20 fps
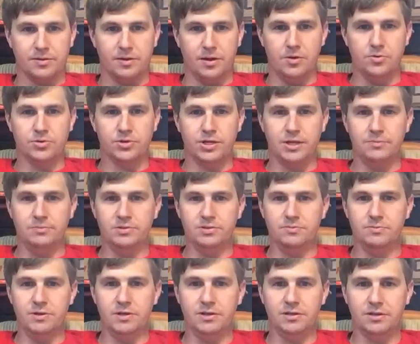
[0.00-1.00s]
Oh, Tim
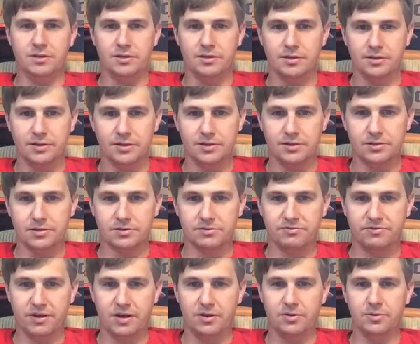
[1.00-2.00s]
Smith is
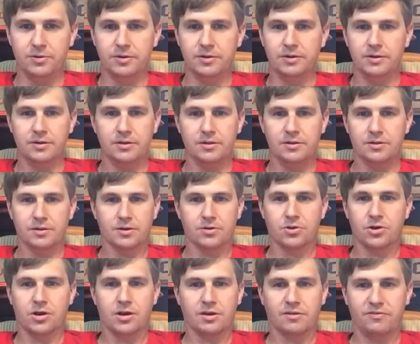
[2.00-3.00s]
following the
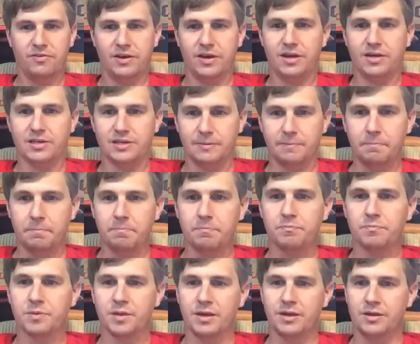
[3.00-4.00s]
Croc fashion,
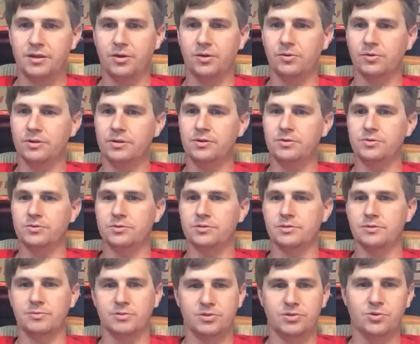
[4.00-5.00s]
and he only uses
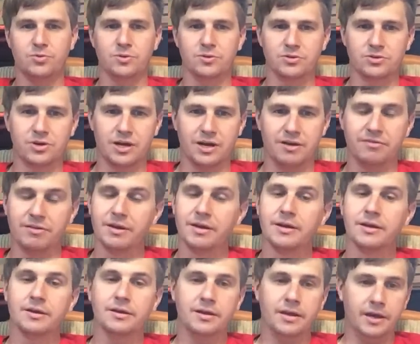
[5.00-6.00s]
them in two-wheel drive.
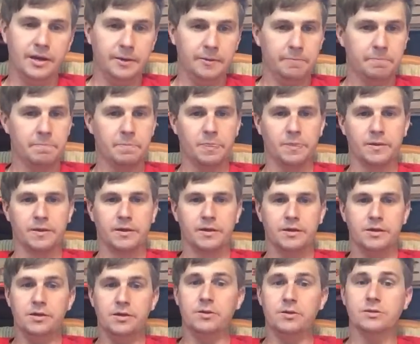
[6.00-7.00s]
Yeah,
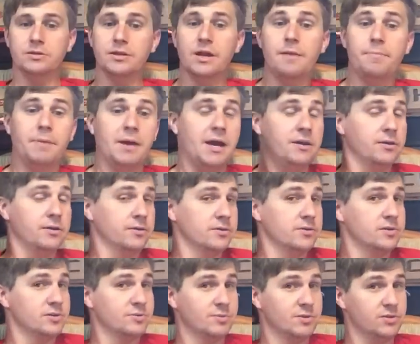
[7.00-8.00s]
it's not bad to
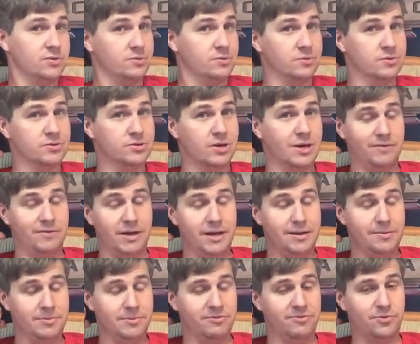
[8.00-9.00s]
only use them in two-wheel drive. I
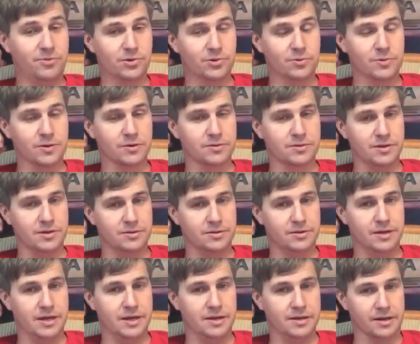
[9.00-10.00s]
had them in four-wheel the other
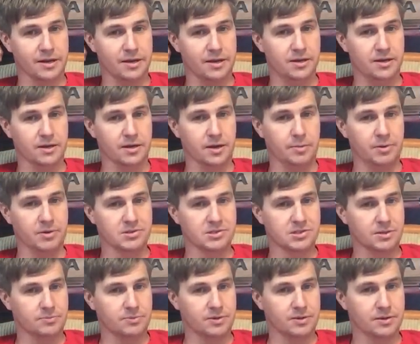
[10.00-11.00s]
day, and I got hung up on
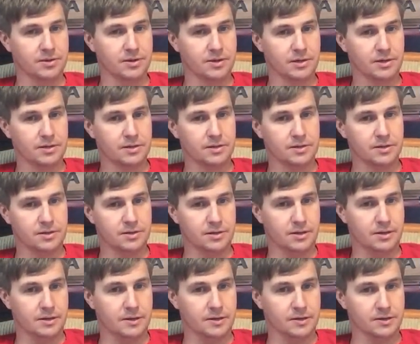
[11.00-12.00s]
something
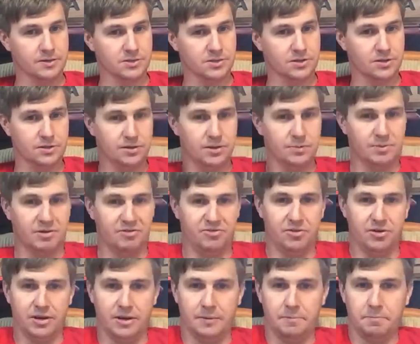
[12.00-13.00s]
because I couldn't get my
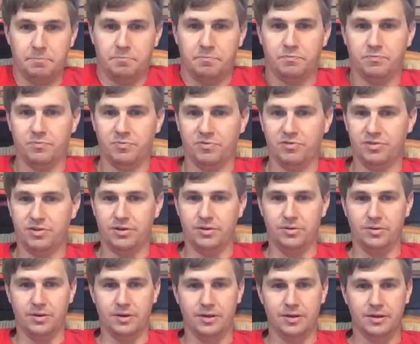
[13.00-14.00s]
foot out.
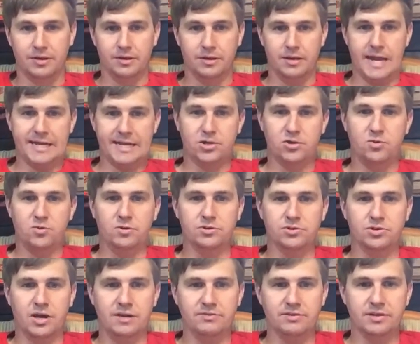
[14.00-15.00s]
So, yeah, two-wheel
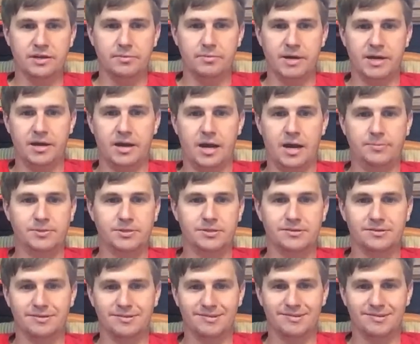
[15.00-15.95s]
drive's not a bad option.